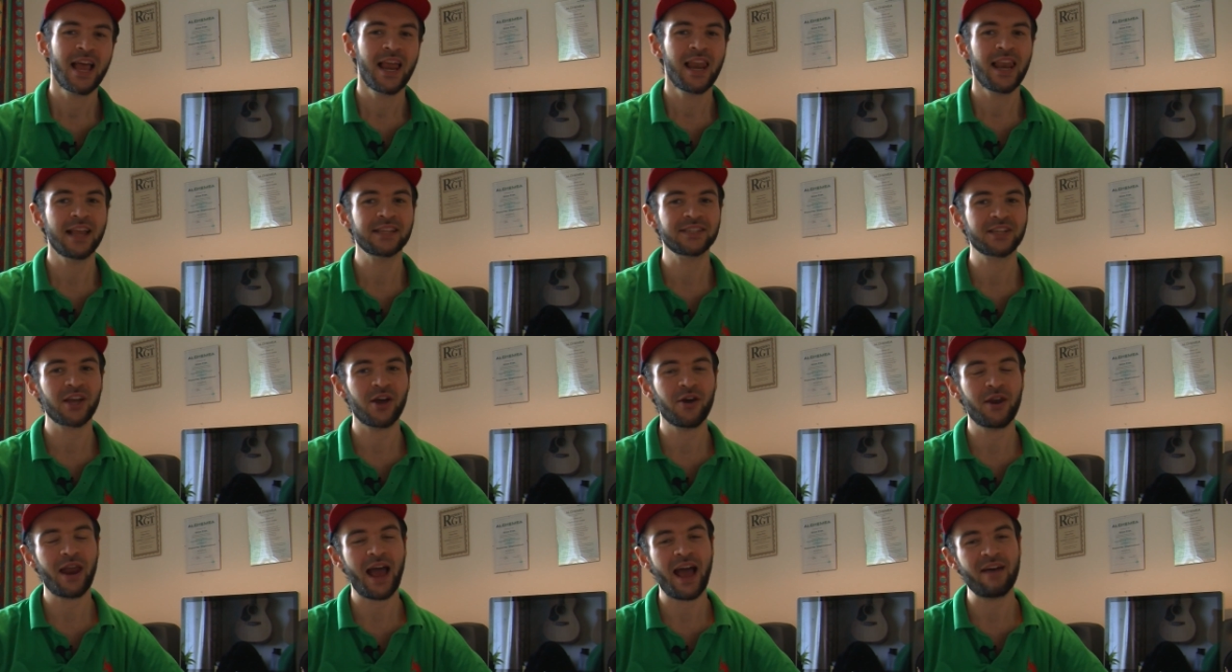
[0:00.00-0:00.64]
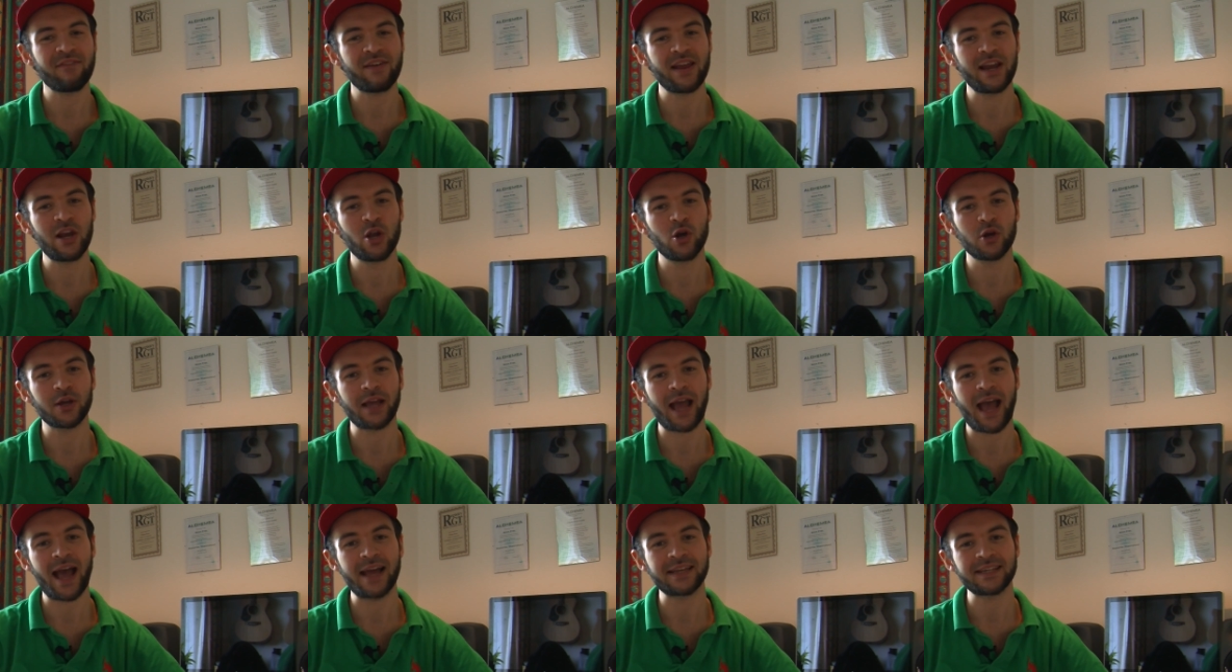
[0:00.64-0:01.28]
Let's go and have a
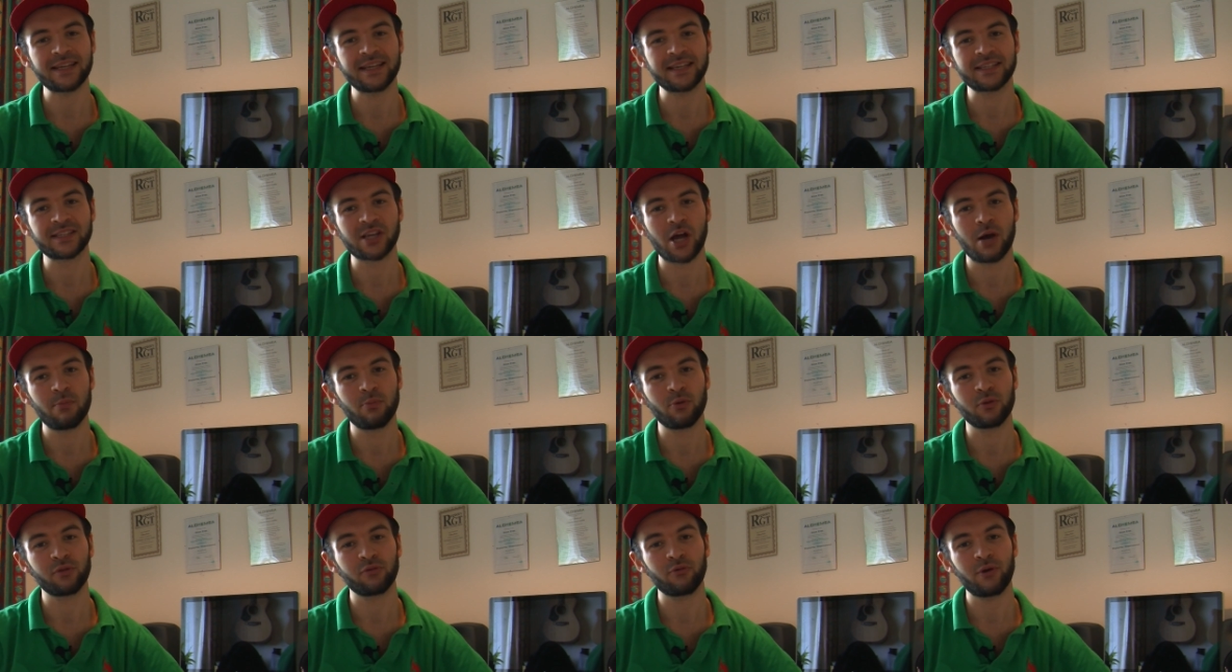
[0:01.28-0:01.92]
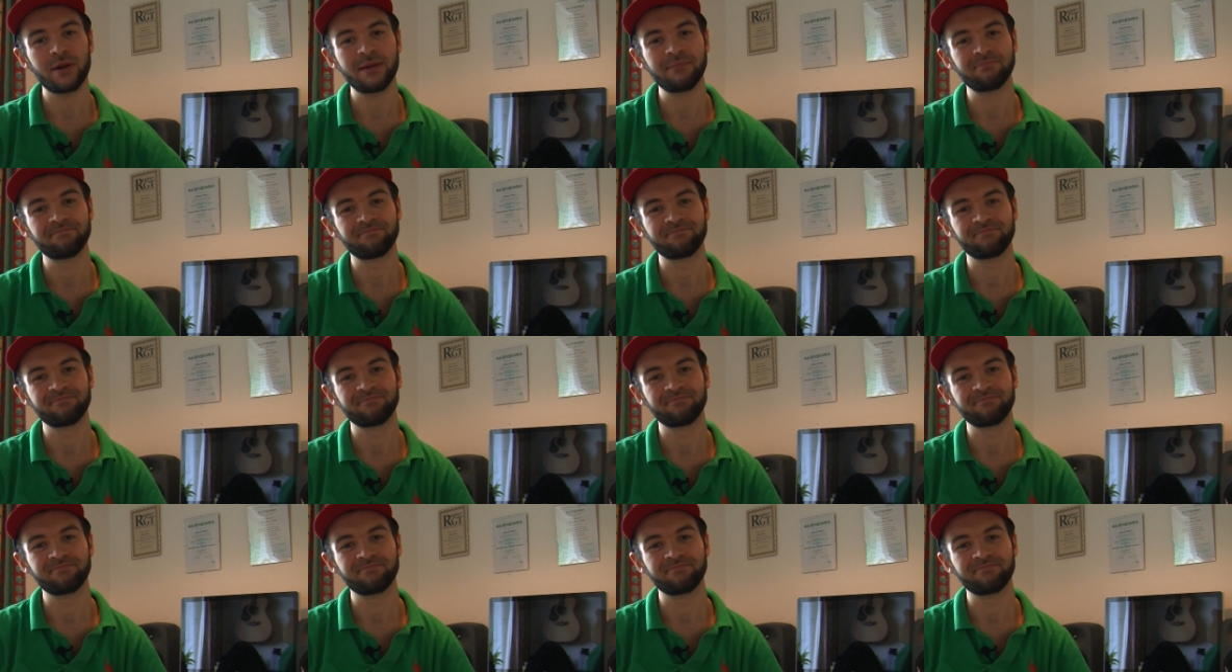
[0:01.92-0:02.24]
look at example 3.